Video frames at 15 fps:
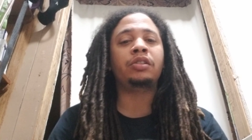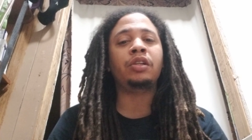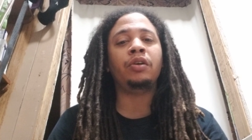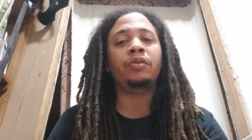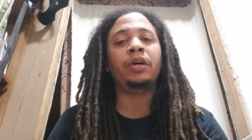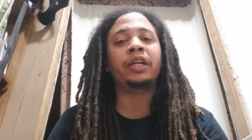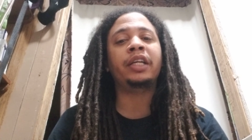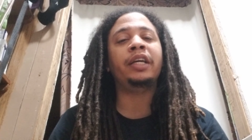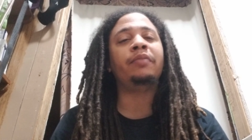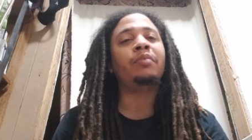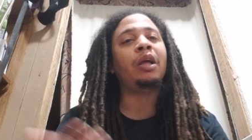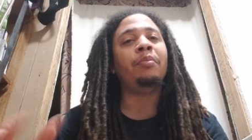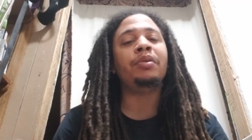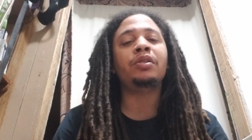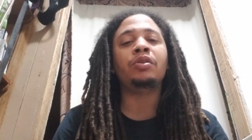so again,
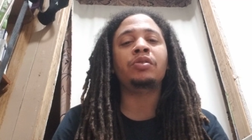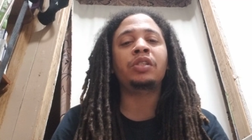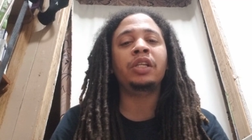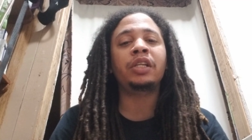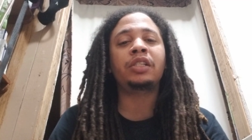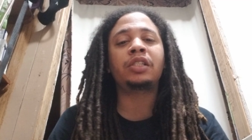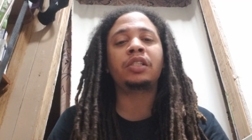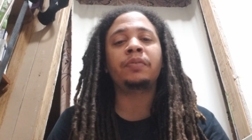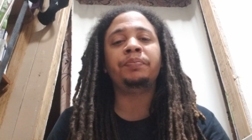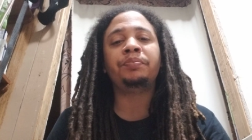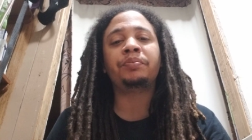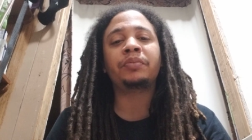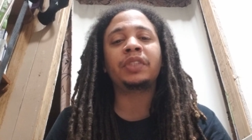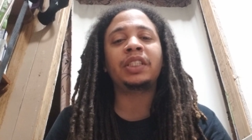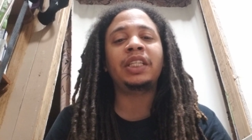episode six,
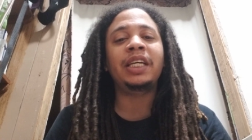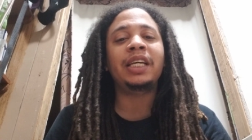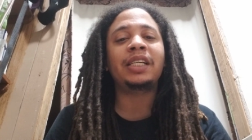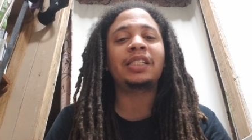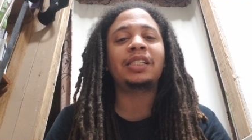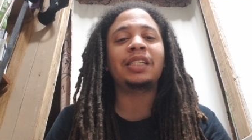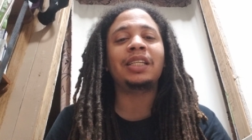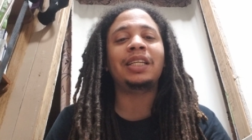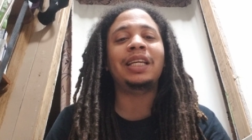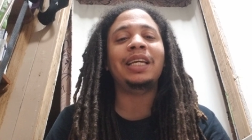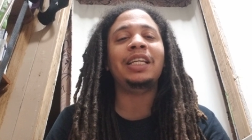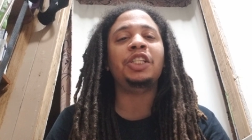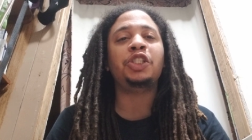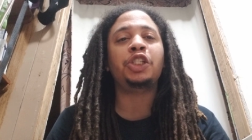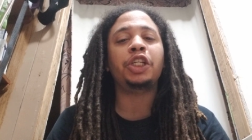kicks
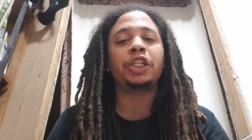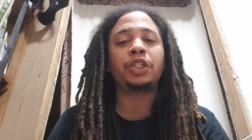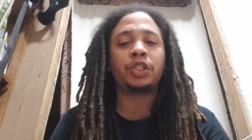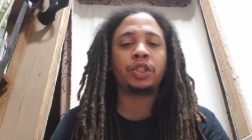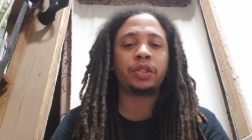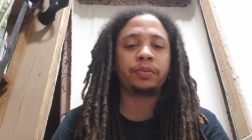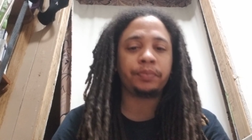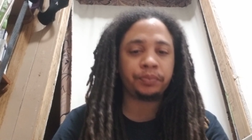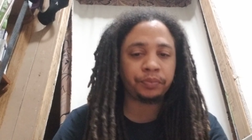get chicks.